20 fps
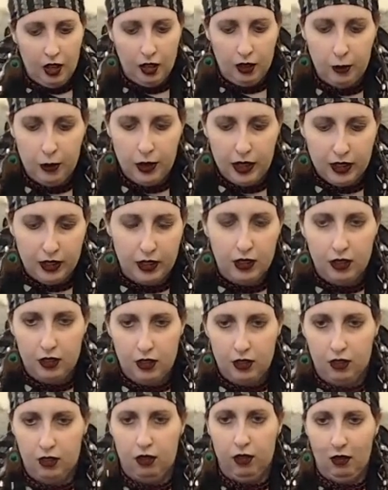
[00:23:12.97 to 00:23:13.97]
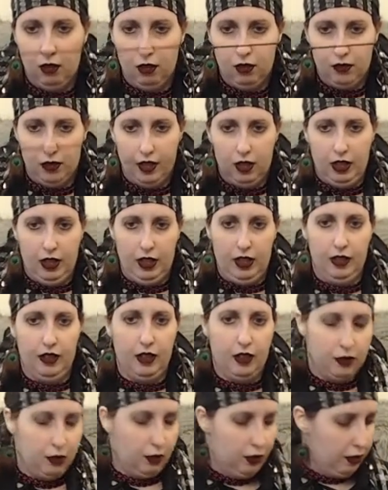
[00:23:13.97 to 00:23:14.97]
Quickly just go over
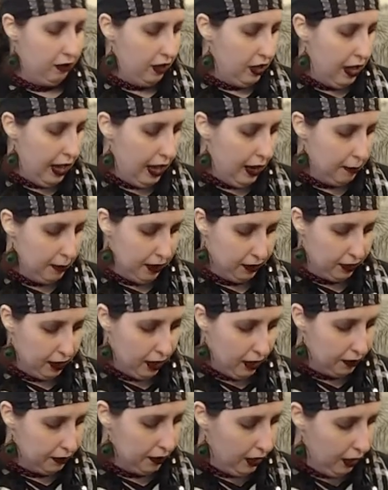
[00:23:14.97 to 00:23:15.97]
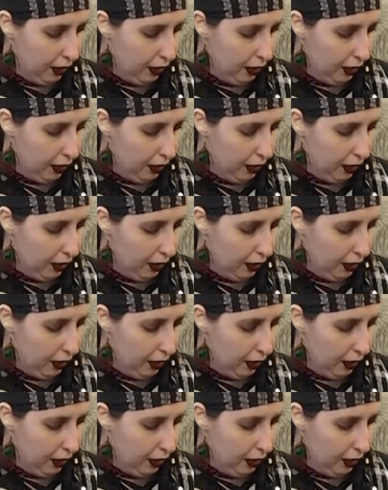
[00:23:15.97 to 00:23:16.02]
sort of the anatomy of stuff.